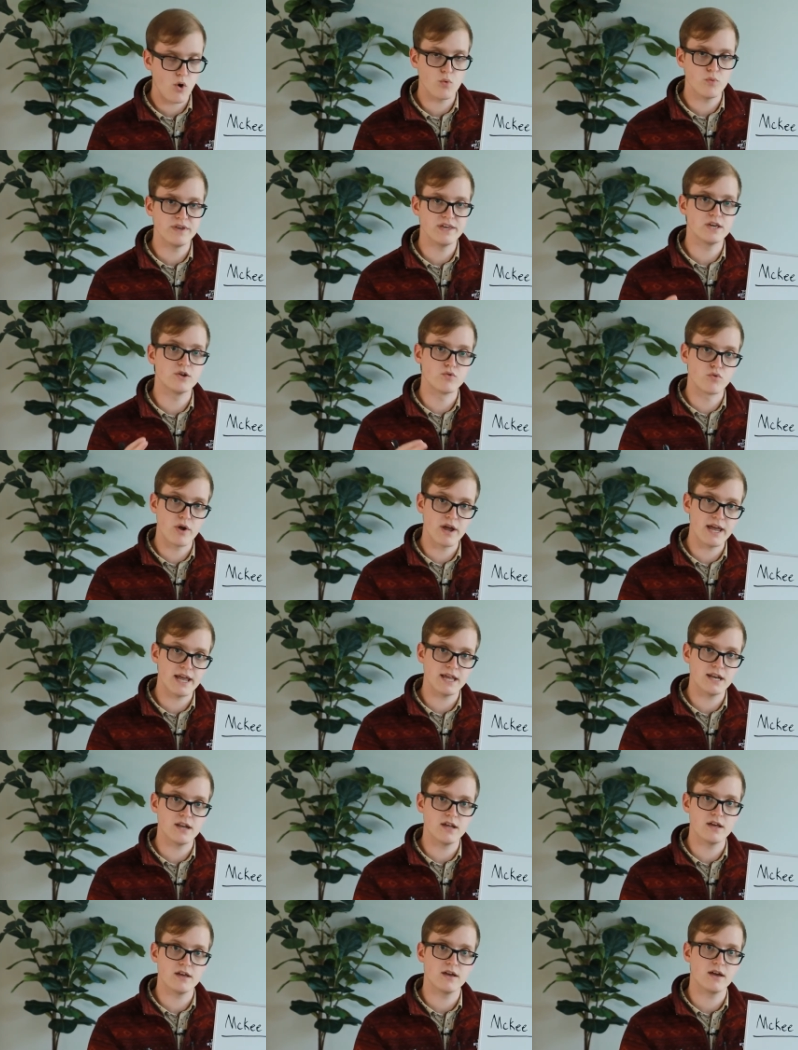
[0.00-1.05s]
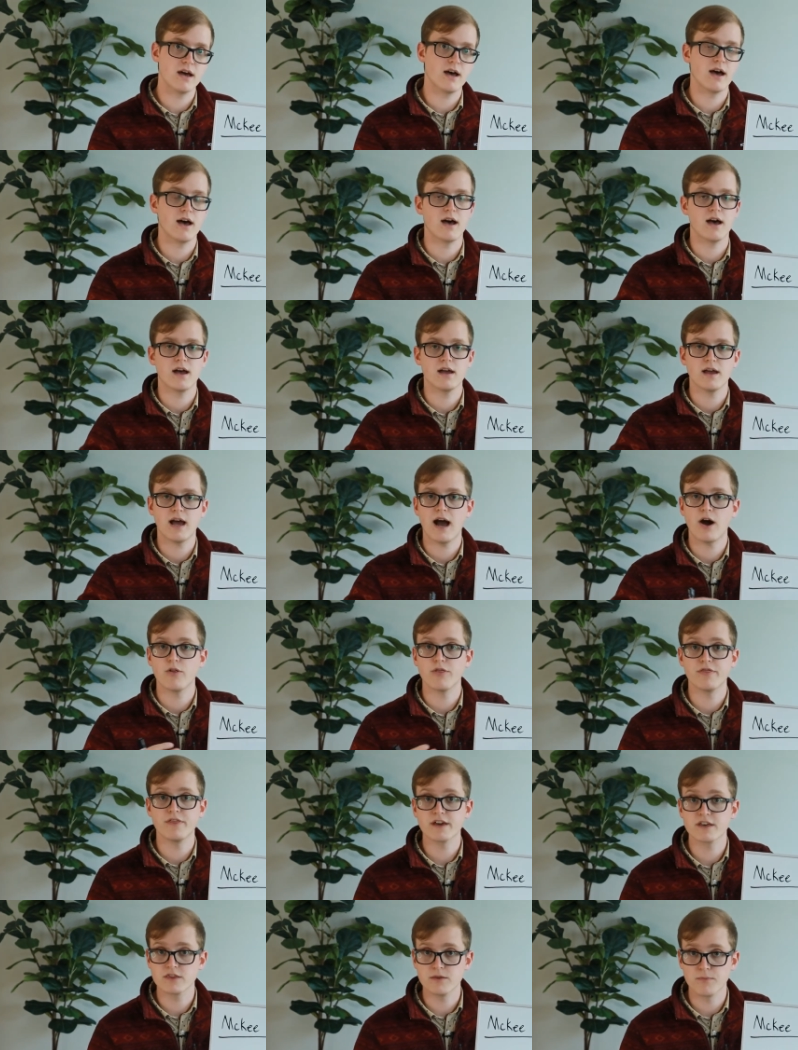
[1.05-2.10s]
we grade uh, how
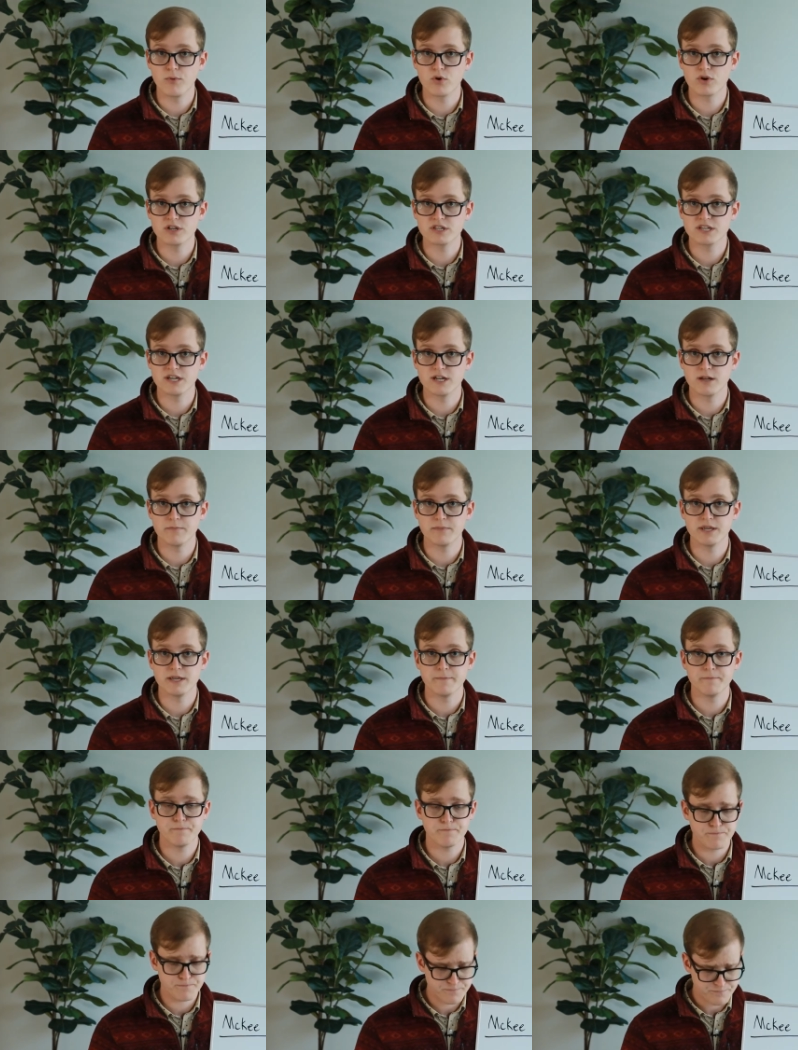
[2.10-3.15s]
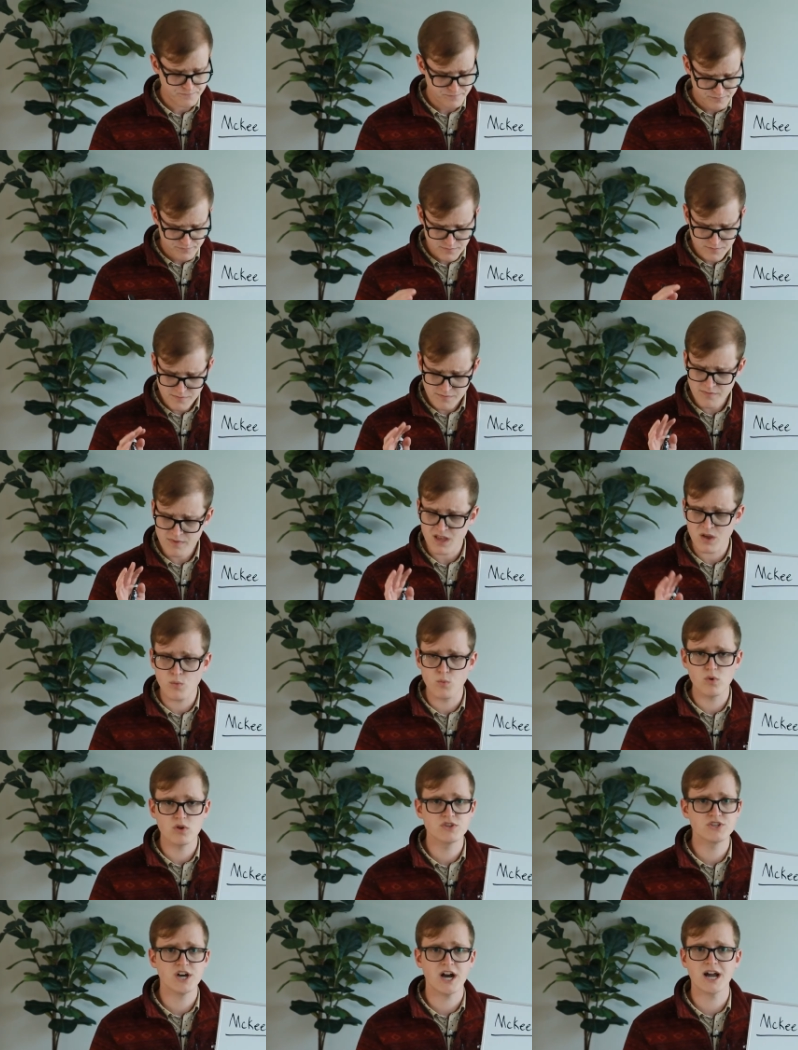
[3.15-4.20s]
thick the board is going to be and
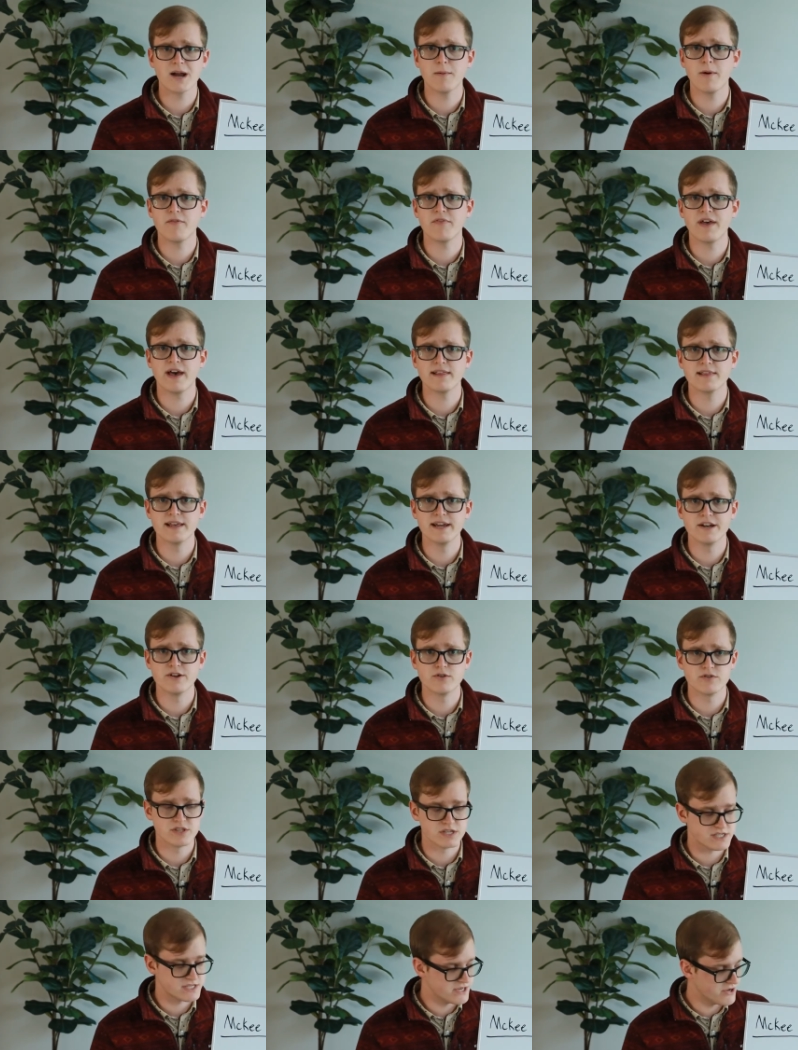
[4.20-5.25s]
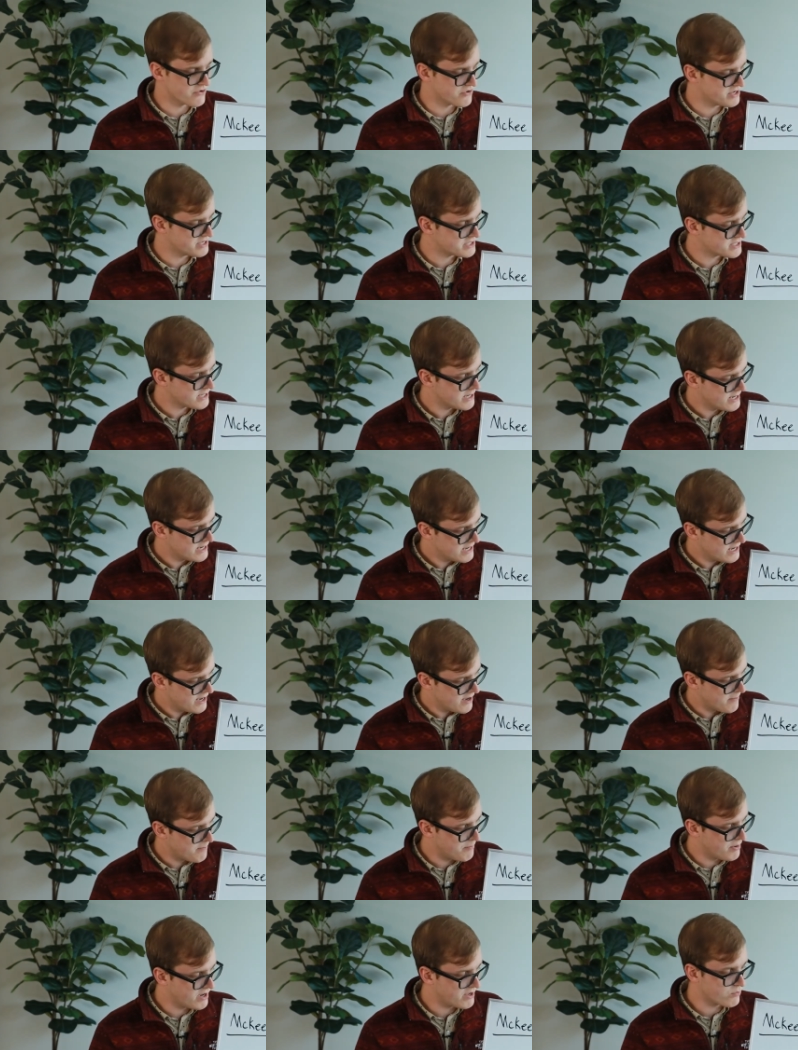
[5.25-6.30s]
we'll talk about that later in the series.
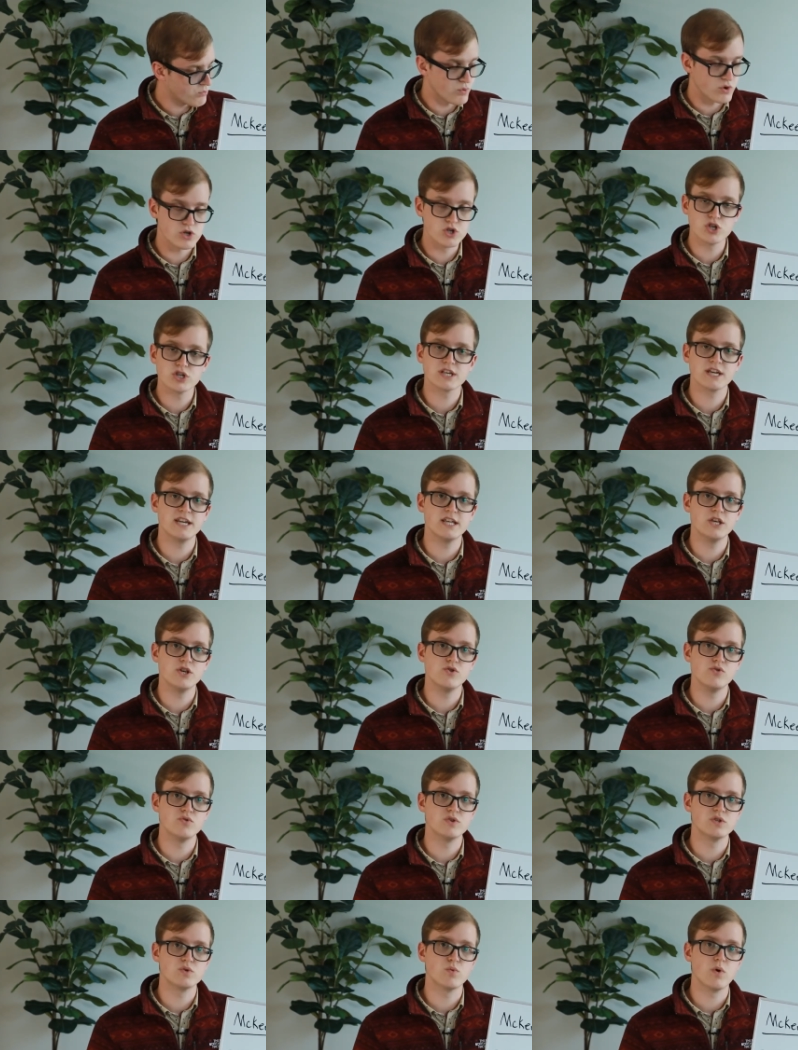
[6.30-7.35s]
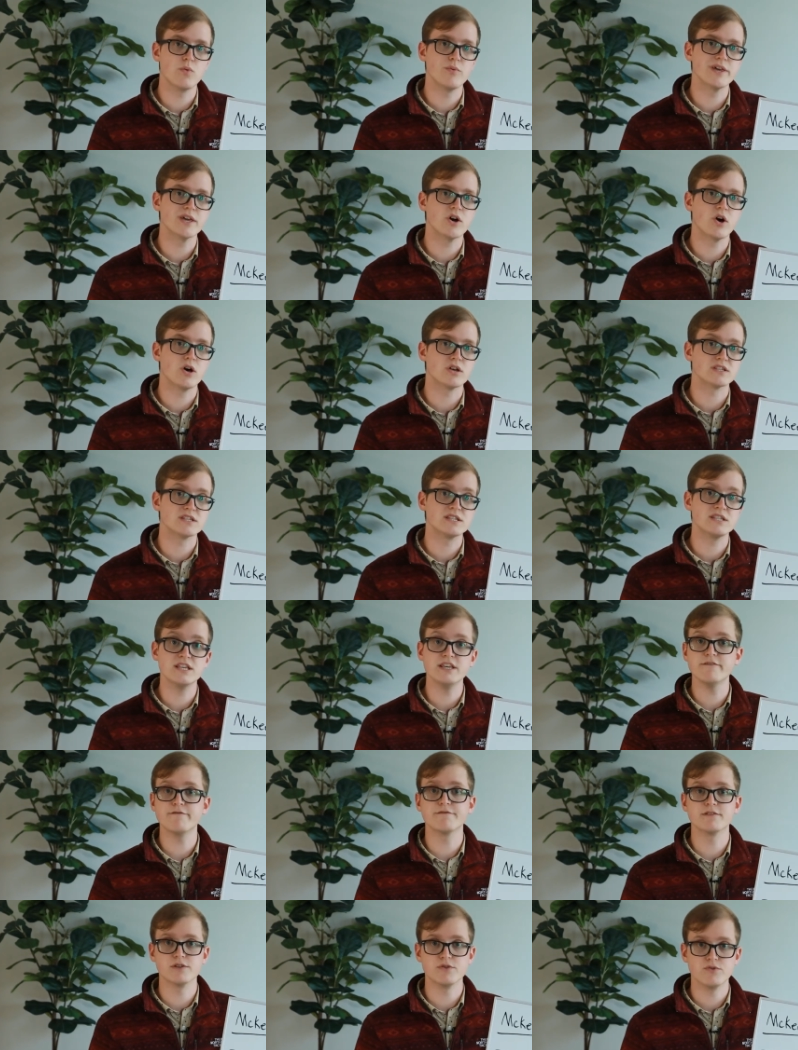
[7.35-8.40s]
But we're just going to use what we call C
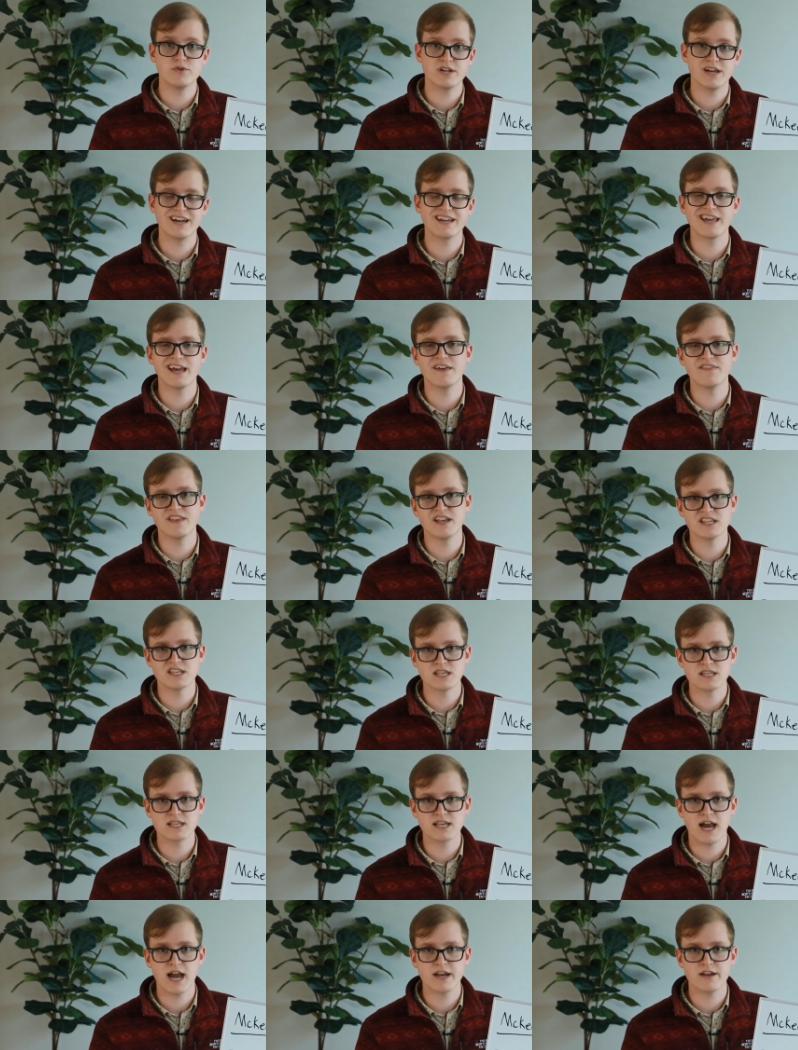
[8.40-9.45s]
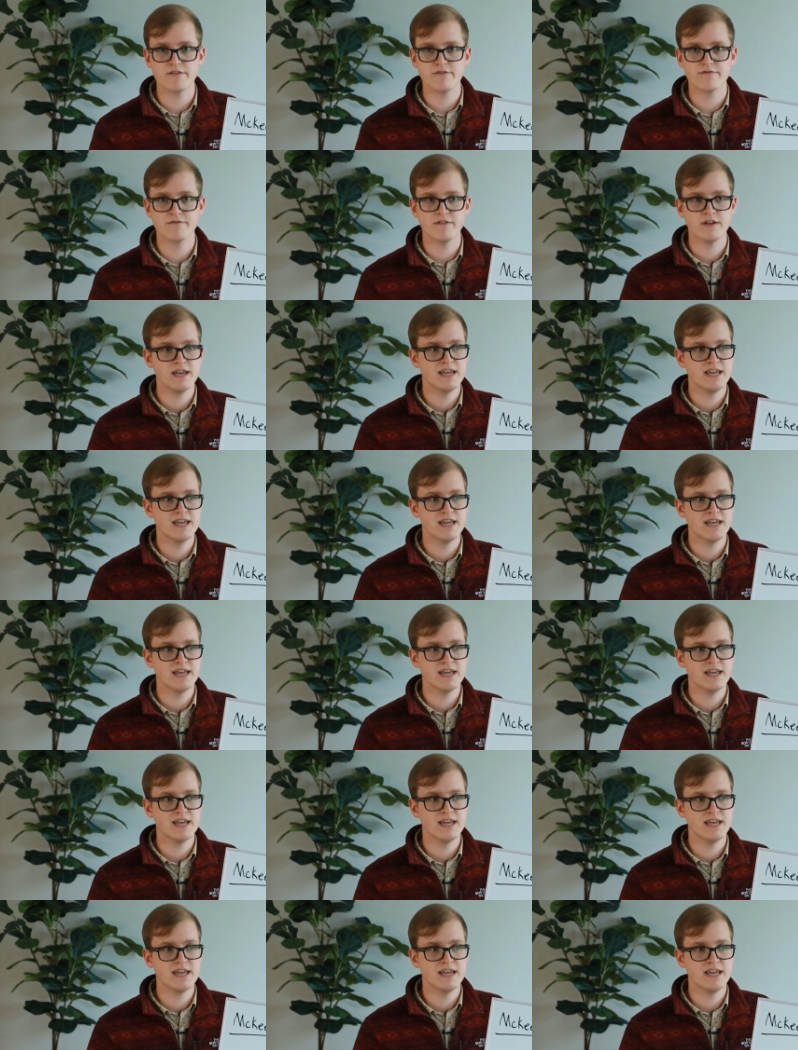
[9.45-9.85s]
flute. Again, this is kind of